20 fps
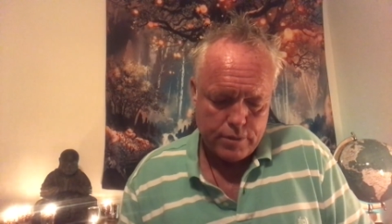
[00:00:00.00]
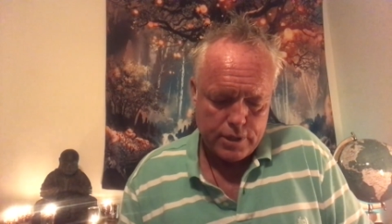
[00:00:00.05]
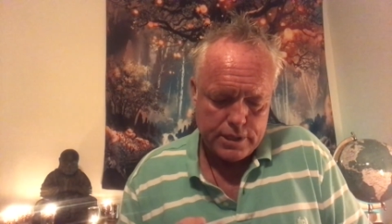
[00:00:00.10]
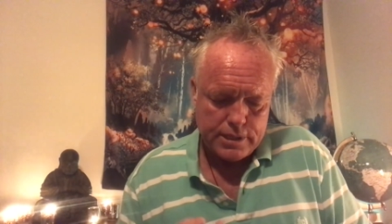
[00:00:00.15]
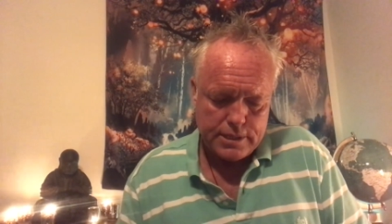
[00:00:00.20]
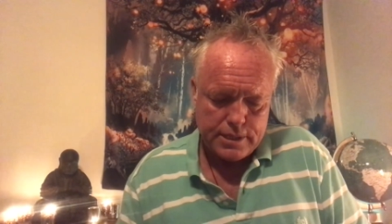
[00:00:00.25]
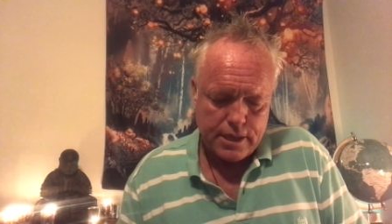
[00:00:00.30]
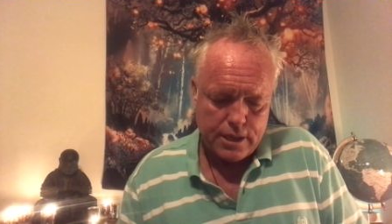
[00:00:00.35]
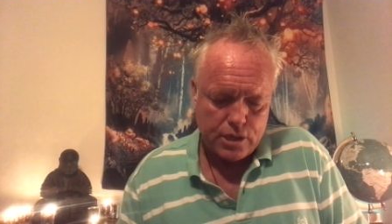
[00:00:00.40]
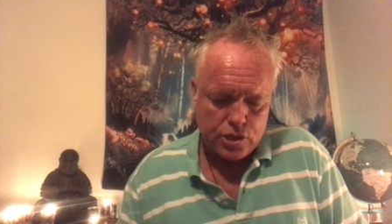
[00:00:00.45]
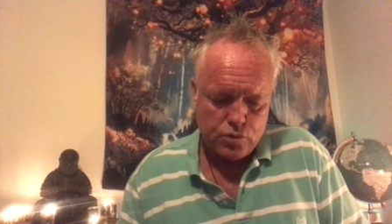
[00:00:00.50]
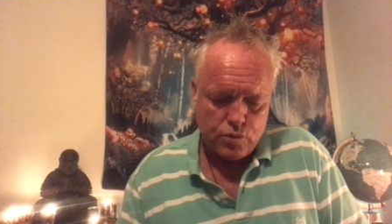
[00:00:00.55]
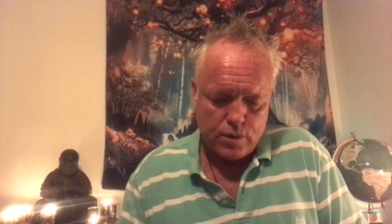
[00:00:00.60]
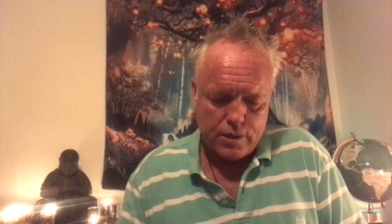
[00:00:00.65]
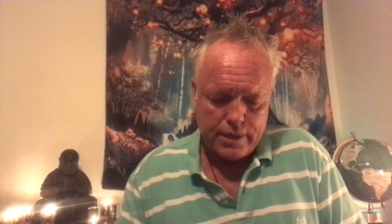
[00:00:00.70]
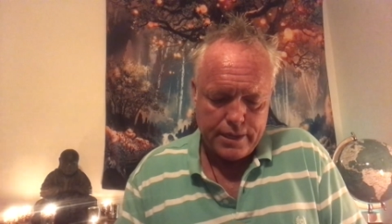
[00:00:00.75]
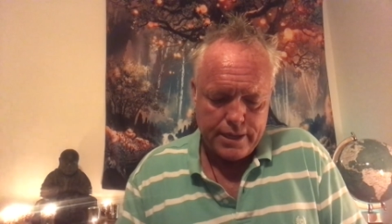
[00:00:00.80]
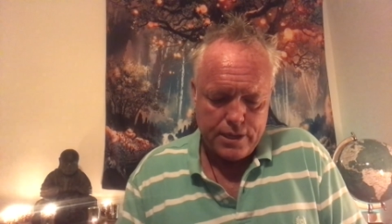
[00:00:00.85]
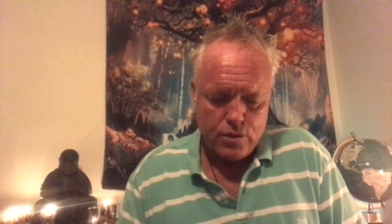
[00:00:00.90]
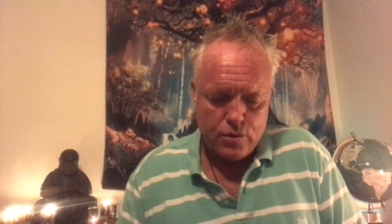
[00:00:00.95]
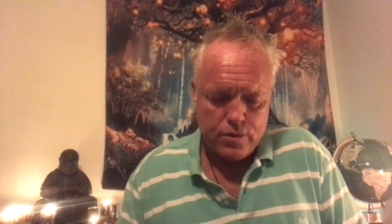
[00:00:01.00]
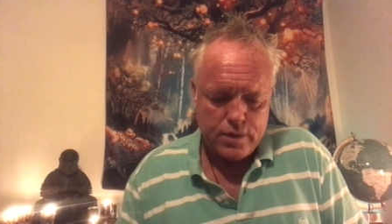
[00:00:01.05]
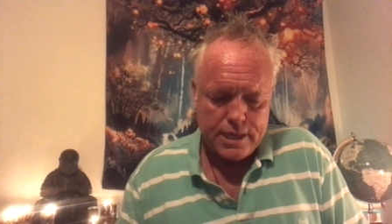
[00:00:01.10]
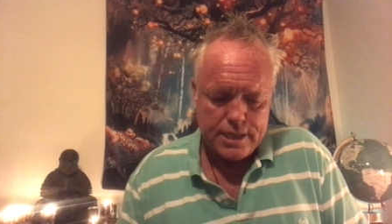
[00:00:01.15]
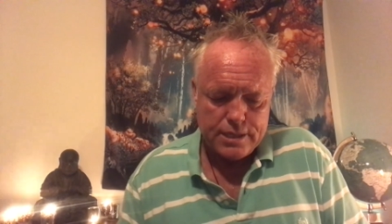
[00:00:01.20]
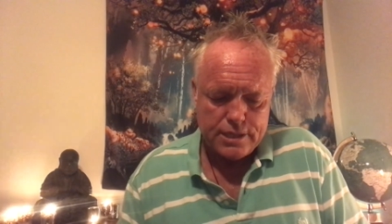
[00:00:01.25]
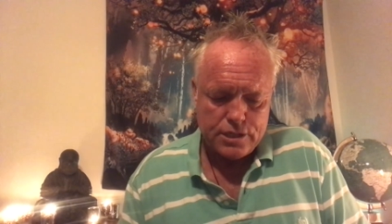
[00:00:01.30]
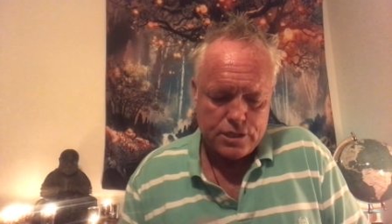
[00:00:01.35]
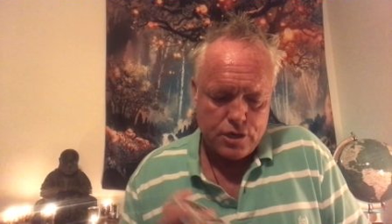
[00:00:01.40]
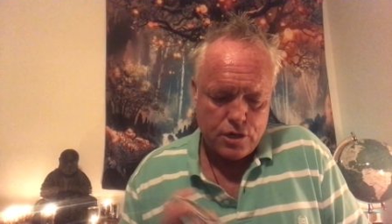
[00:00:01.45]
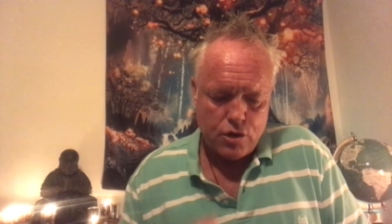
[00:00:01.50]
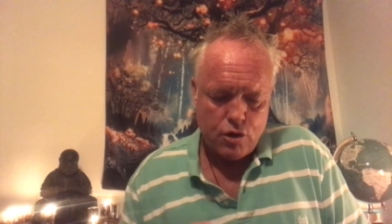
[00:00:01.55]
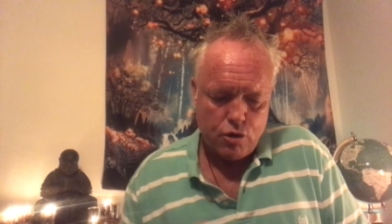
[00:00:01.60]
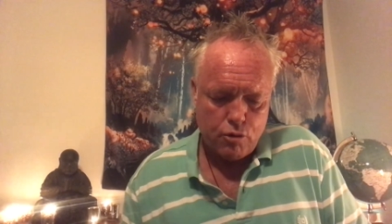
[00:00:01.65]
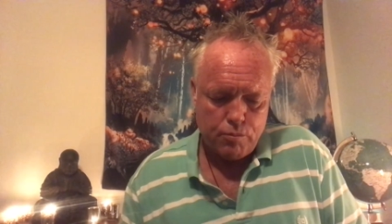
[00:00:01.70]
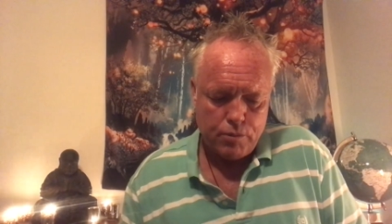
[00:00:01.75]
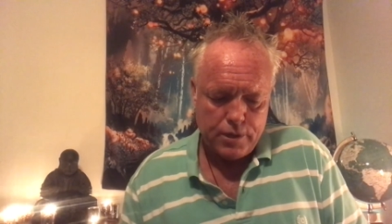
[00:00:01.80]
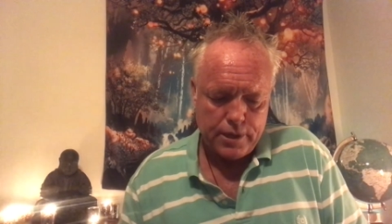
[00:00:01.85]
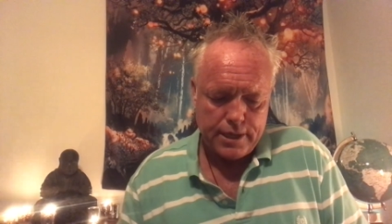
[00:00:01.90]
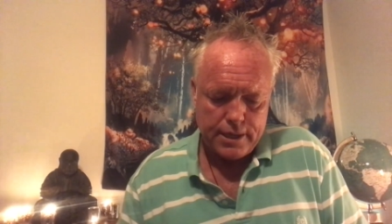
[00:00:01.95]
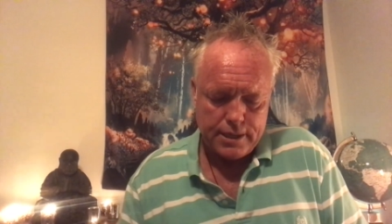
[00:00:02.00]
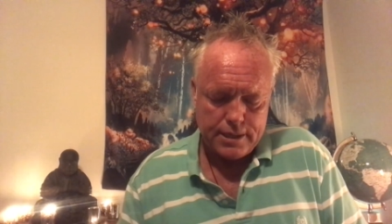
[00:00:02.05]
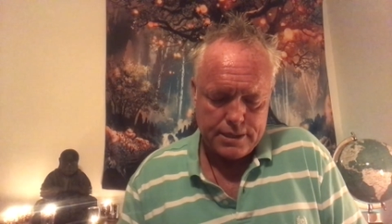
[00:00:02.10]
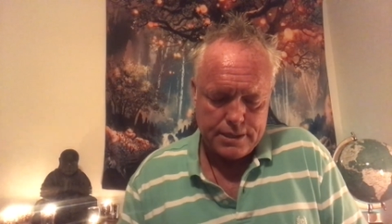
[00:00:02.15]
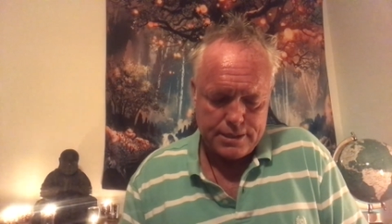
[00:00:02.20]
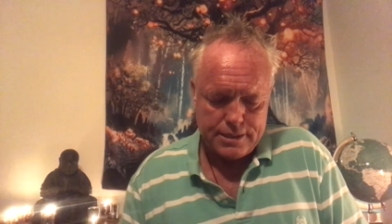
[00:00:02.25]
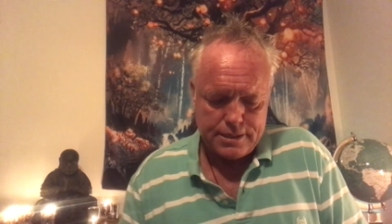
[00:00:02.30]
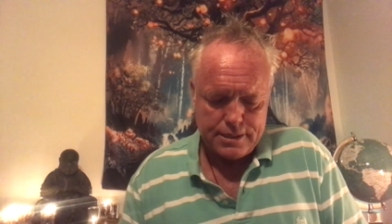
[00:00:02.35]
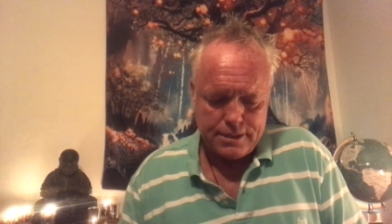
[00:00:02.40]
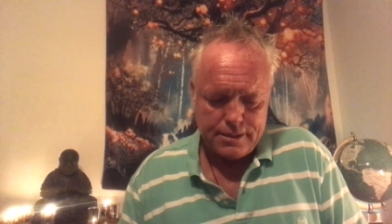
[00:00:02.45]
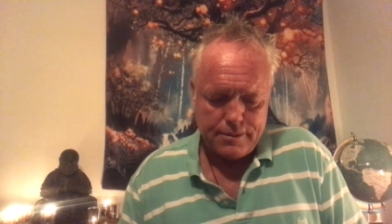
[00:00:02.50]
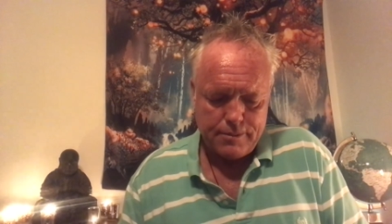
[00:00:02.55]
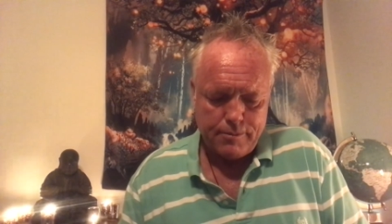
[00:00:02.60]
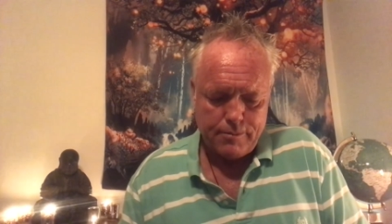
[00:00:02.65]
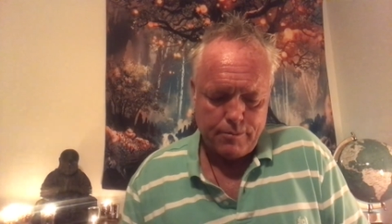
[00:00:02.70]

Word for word: Please tell us what Leo needs to know, please.